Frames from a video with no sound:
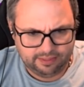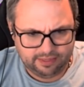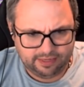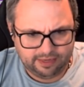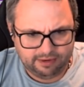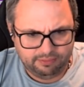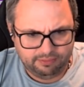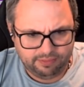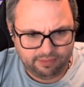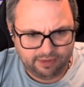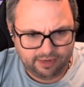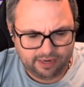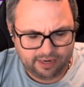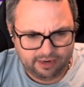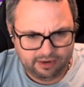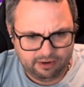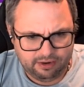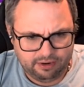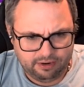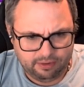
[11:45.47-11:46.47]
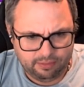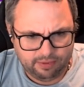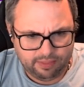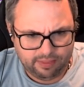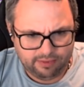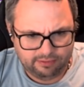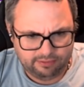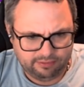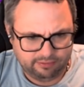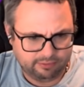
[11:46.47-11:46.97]
don't think I know
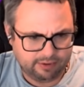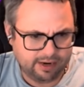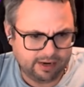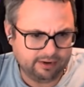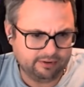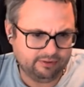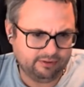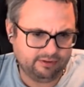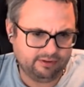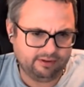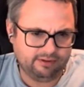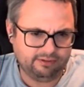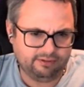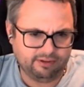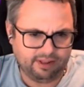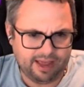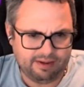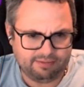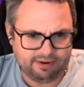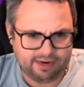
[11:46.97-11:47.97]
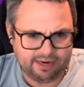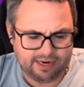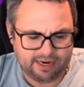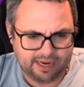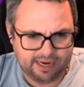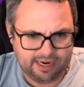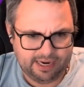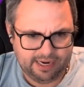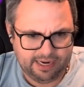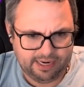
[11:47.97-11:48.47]
what this is, right? Because this can still have a
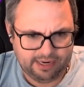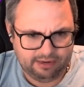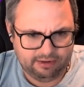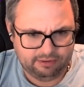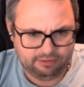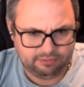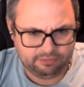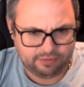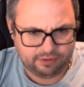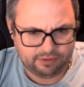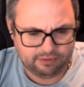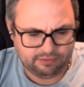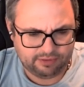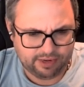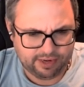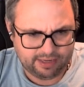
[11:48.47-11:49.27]
9 in it as far as